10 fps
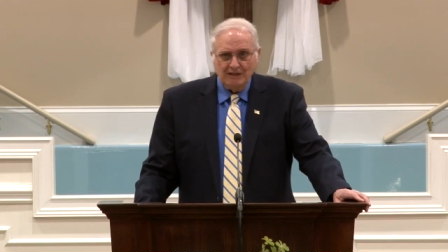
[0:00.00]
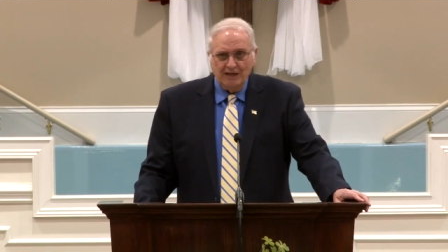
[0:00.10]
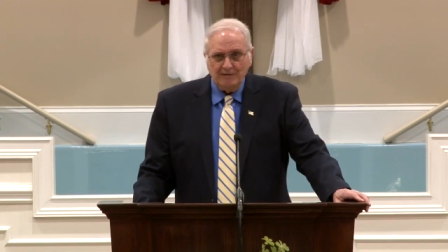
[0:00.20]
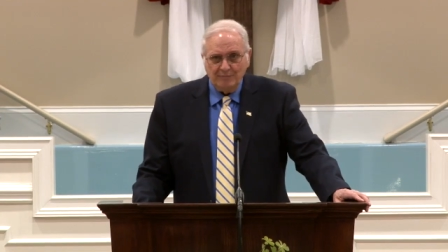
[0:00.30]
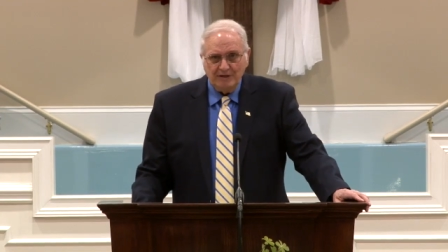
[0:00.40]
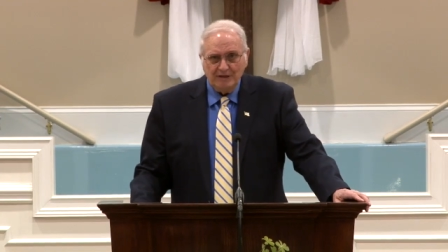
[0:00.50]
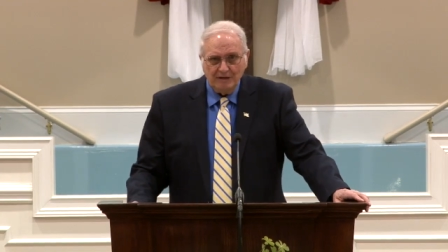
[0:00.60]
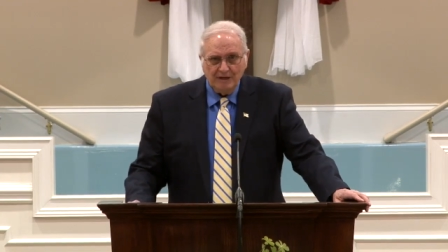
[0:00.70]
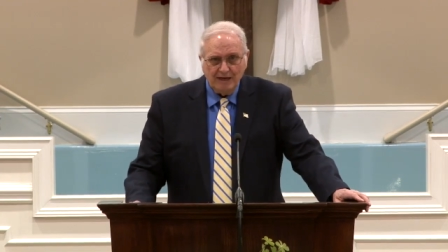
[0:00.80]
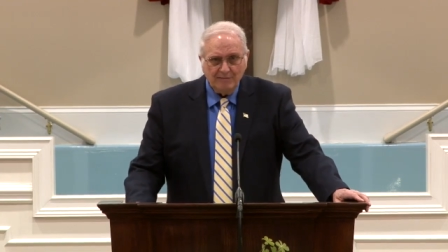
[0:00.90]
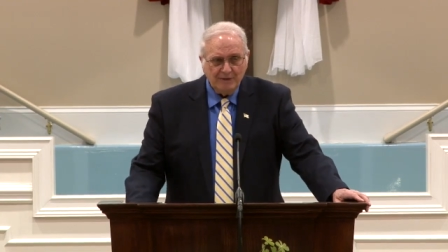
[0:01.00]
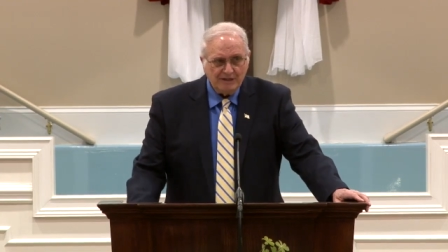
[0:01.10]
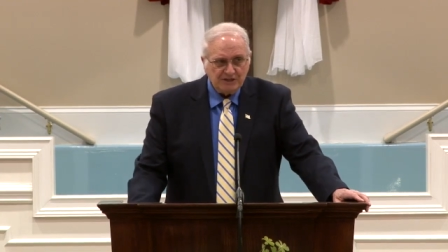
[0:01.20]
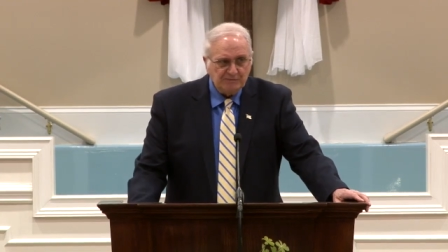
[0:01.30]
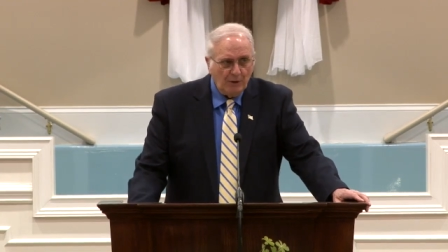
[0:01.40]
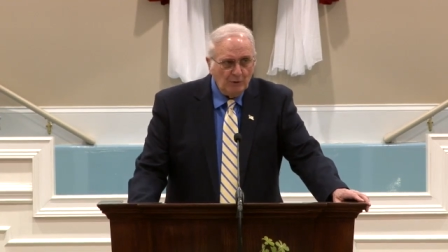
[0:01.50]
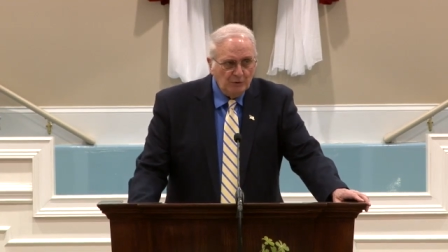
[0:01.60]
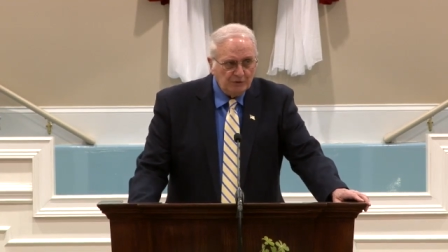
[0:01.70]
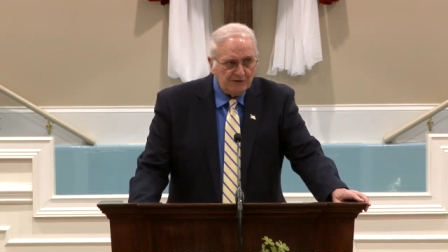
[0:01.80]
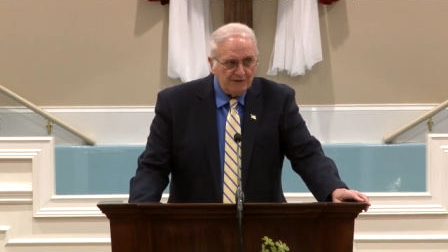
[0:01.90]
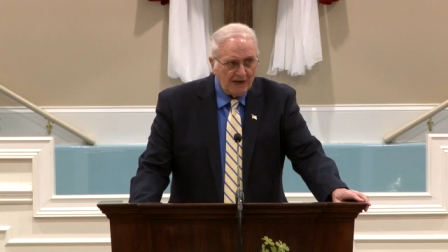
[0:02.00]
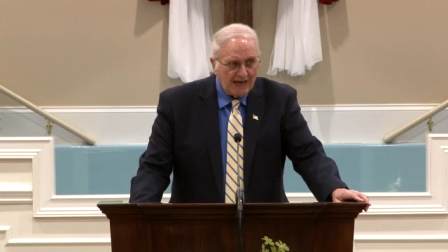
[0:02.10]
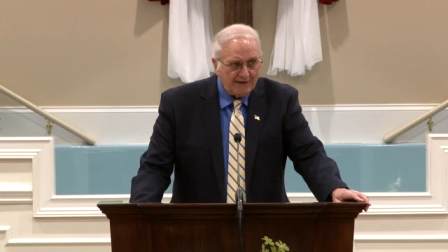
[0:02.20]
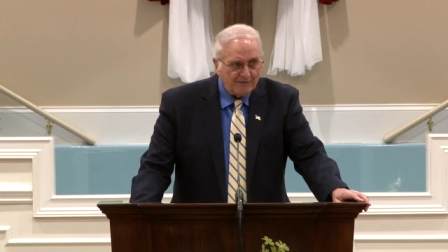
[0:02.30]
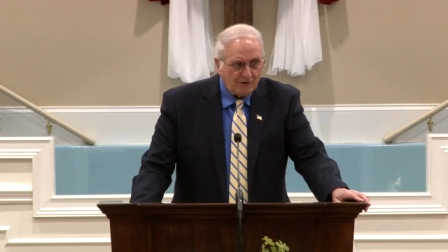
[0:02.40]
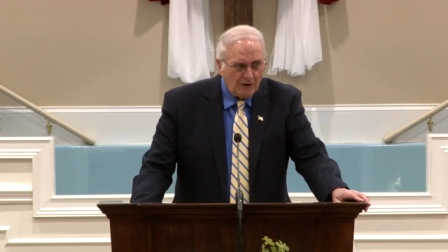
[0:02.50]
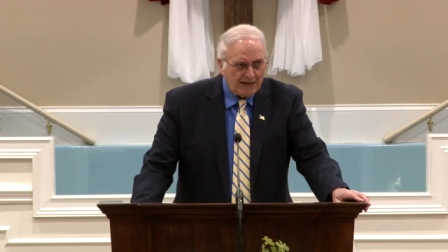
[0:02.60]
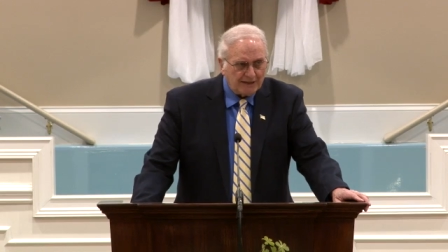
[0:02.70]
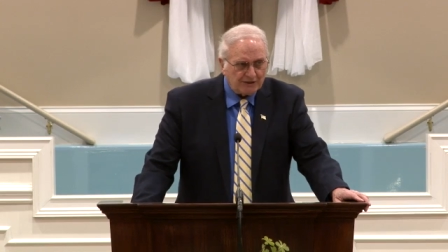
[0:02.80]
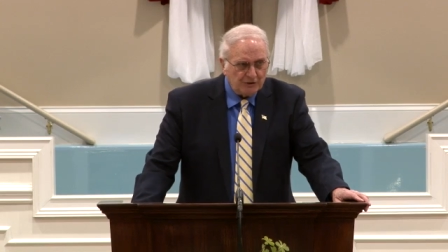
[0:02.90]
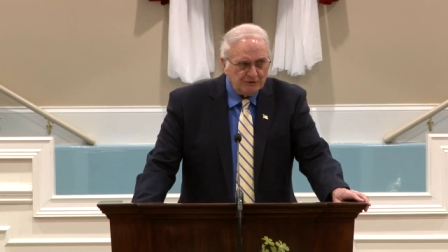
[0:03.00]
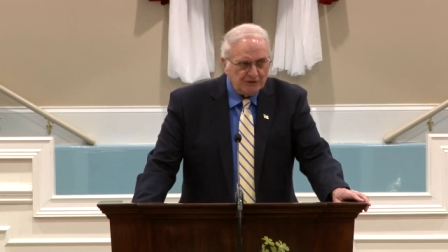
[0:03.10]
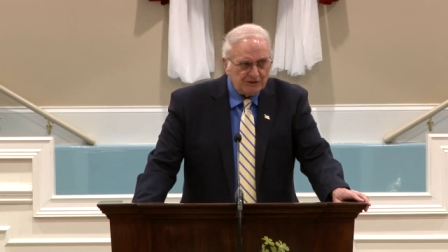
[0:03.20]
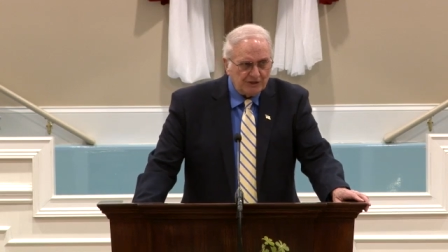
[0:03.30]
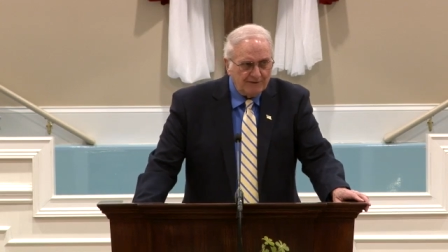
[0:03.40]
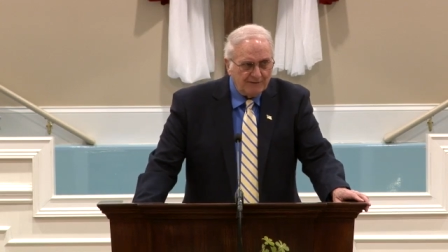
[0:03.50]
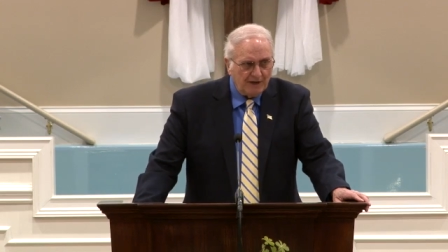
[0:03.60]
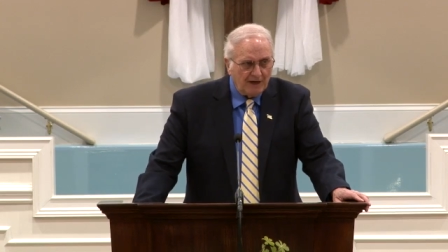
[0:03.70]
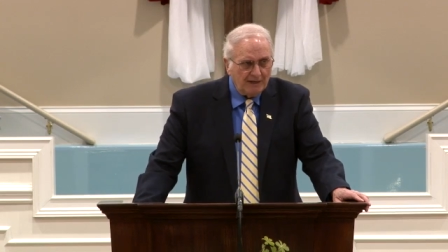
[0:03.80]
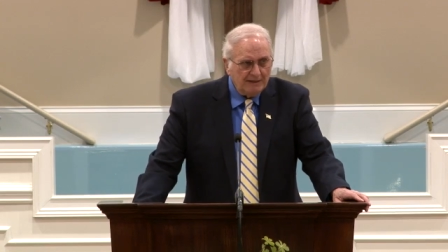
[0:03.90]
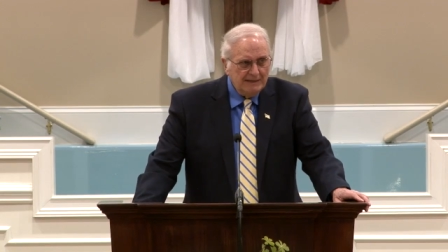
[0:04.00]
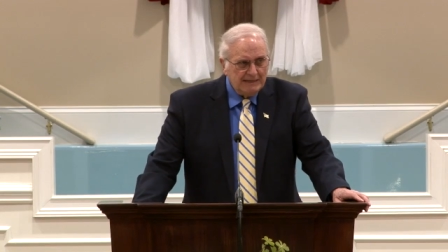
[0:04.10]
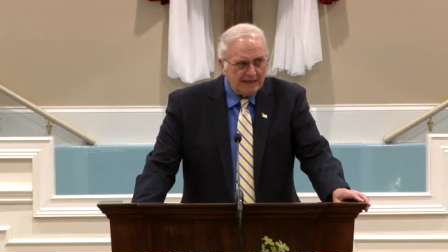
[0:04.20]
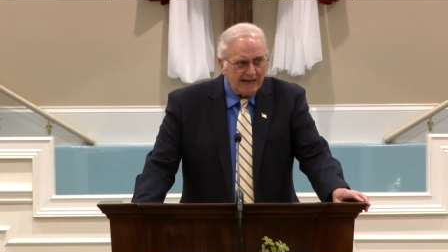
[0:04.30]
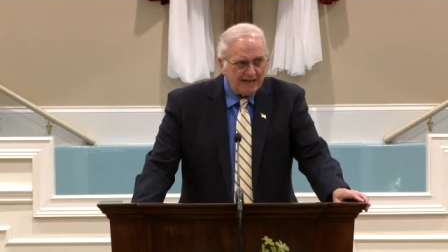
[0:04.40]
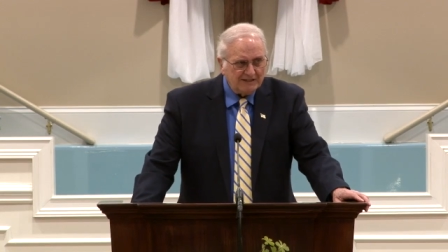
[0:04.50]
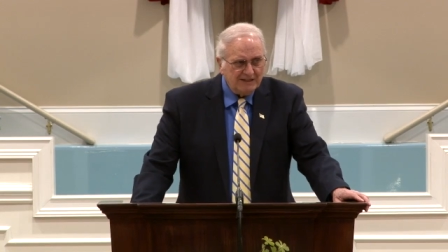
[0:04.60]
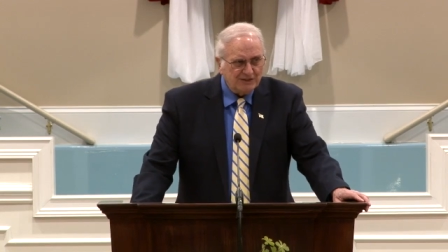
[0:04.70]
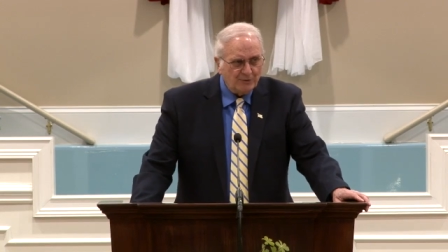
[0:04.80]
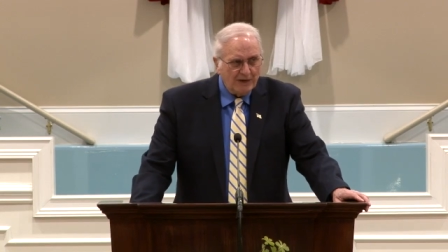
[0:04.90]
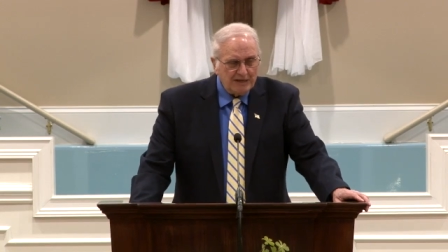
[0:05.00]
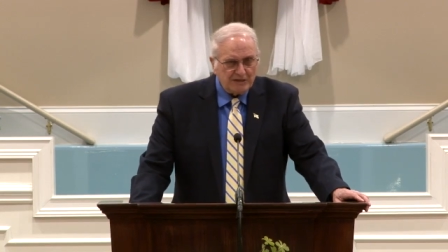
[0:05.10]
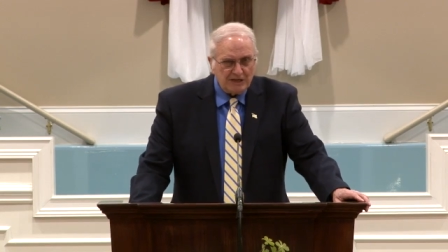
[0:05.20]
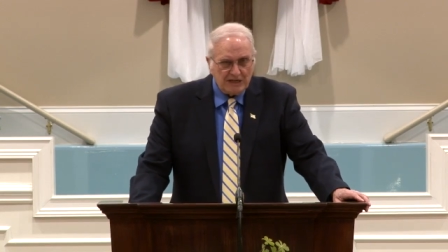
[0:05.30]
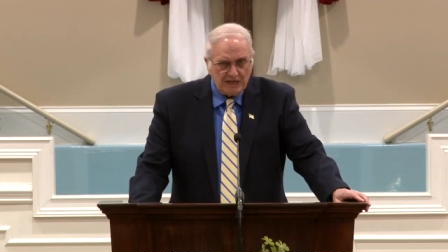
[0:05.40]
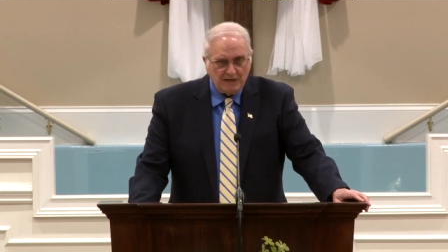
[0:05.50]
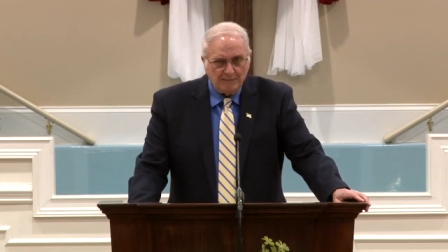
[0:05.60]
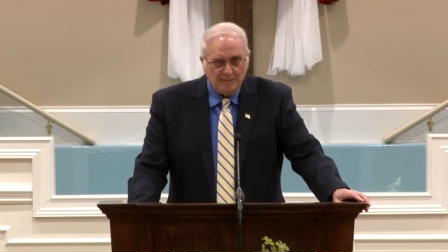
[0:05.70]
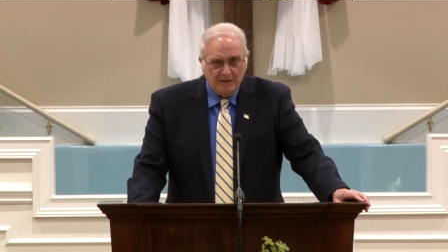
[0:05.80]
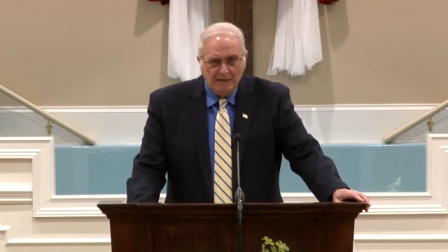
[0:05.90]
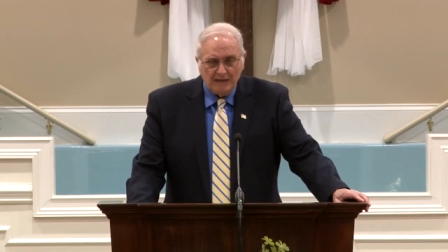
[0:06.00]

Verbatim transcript: Let it be, let it be exposed in the light of Christ. Who's the Son of God, and how does this relate to Him?